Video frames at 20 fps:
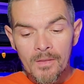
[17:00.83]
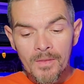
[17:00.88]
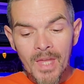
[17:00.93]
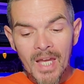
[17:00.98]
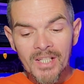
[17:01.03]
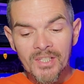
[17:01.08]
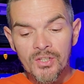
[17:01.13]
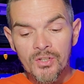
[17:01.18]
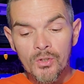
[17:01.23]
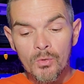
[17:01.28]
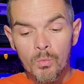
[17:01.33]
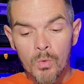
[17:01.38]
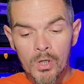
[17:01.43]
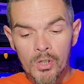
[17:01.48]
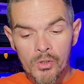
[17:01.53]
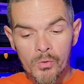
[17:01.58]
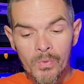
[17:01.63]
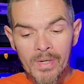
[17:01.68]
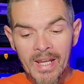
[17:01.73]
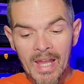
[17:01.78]
That's the
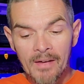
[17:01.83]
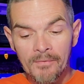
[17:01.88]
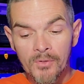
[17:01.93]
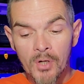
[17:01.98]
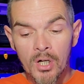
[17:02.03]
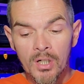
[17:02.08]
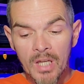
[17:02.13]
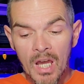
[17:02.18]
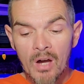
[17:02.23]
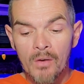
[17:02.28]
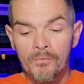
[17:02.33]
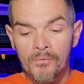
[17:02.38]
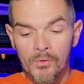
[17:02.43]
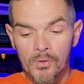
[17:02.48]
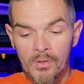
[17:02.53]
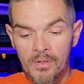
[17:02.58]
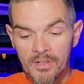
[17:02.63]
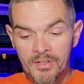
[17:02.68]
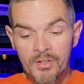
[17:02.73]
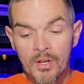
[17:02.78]
work we have cut out
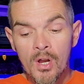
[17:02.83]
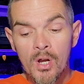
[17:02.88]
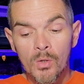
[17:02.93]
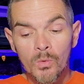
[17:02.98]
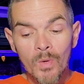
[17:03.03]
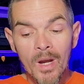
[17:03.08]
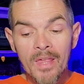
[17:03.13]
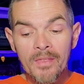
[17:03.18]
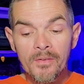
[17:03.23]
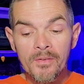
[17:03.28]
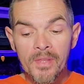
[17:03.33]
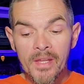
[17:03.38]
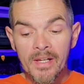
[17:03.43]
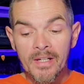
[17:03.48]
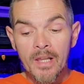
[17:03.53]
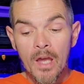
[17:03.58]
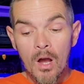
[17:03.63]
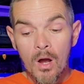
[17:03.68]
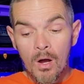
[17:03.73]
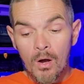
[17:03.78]
for us, rather
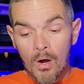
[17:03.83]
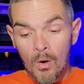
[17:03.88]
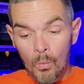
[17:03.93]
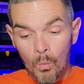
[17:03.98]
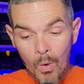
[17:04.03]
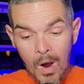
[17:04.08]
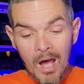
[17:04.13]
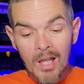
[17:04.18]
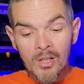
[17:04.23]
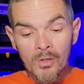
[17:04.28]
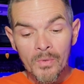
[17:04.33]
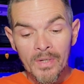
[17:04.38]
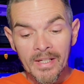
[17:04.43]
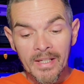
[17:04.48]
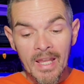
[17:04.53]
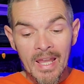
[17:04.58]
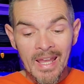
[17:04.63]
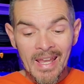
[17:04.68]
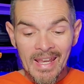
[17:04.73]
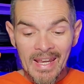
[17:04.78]
than
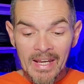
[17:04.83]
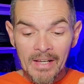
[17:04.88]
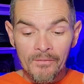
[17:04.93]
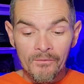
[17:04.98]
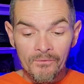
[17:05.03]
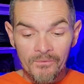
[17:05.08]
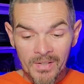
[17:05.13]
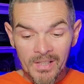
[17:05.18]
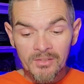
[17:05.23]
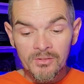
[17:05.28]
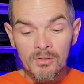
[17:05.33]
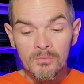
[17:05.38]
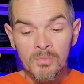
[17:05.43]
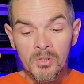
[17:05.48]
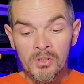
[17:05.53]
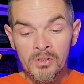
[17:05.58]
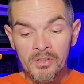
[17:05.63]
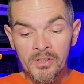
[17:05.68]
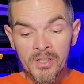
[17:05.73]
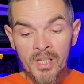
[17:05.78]
wallowing in
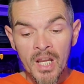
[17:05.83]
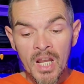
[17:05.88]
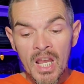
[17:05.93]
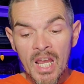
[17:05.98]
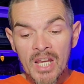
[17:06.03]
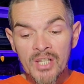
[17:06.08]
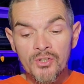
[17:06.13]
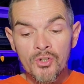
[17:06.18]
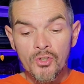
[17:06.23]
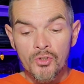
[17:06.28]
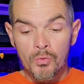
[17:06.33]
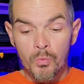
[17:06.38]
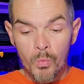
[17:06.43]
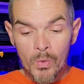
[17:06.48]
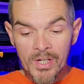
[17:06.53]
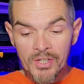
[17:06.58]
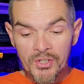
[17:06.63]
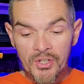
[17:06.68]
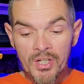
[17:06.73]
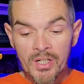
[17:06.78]
victimhood and just
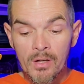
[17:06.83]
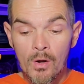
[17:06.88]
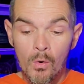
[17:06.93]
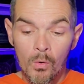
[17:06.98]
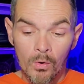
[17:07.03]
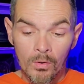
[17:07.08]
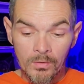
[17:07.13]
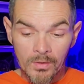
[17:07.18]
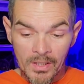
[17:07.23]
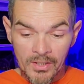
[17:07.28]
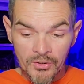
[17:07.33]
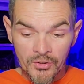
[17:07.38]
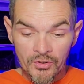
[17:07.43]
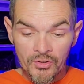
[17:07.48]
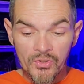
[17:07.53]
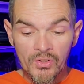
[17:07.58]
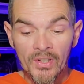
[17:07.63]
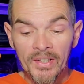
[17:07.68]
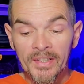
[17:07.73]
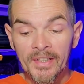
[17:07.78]
wishing or
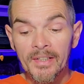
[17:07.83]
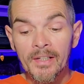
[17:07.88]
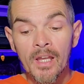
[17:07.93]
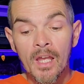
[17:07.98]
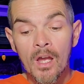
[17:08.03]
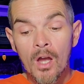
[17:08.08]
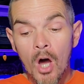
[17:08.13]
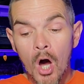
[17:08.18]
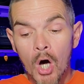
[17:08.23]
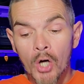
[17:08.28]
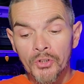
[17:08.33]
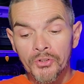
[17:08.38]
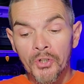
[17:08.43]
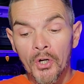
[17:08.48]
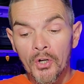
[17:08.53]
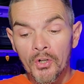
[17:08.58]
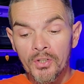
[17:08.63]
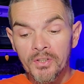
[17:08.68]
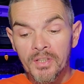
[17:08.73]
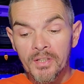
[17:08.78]
legislating
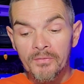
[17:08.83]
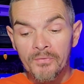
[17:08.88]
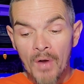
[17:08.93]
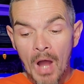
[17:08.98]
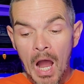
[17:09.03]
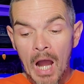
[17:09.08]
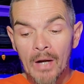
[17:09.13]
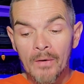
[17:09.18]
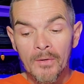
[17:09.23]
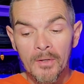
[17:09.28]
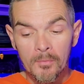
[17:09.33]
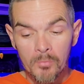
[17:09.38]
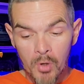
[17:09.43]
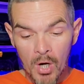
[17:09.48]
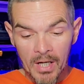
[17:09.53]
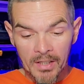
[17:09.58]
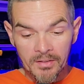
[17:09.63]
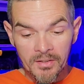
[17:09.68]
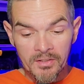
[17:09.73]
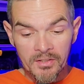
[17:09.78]
alternative hiring
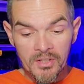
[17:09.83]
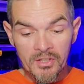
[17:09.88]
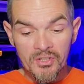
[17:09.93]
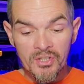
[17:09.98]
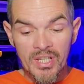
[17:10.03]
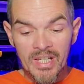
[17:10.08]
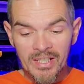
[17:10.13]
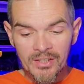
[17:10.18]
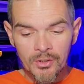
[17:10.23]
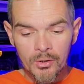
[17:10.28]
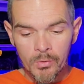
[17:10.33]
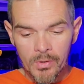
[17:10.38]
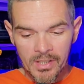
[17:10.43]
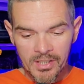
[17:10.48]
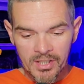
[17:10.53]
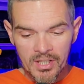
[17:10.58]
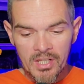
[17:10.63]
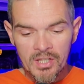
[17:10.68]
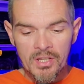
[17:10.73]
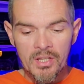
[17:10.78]
practices into
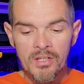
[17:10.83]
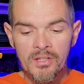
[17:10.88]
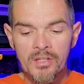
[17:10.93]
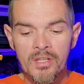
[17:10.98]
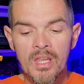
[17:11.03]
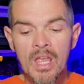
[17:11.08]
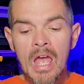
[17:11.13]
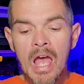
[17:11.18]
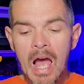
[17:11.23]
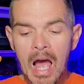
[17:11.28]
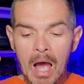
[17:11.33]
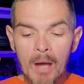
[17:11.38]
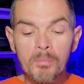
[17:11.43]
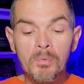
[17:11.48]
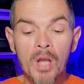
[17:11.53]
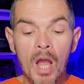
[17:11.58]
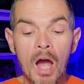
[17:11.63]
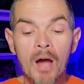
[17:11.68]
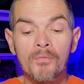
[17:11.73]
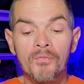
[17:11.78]
existence. I'm
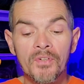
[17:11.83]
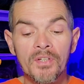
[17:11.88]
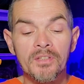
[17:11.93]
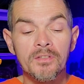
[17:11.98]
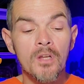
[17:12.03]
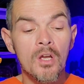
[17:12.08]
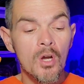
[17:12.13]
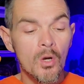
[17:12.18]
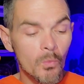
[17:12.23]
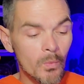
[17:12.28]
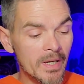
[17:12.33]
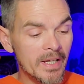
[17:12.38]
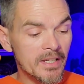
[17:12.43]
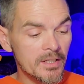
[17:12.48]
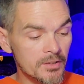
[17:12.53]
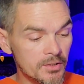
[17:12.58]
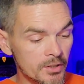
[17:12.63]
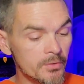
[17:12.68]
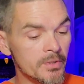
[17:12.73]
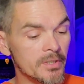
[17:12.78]
confident we
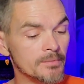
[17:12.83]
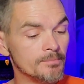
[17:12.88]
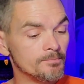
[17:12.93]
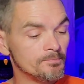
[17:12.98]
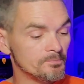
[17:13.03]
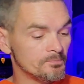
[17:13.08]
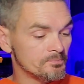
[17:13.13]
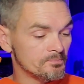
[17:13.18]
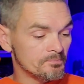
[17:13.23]
can do it.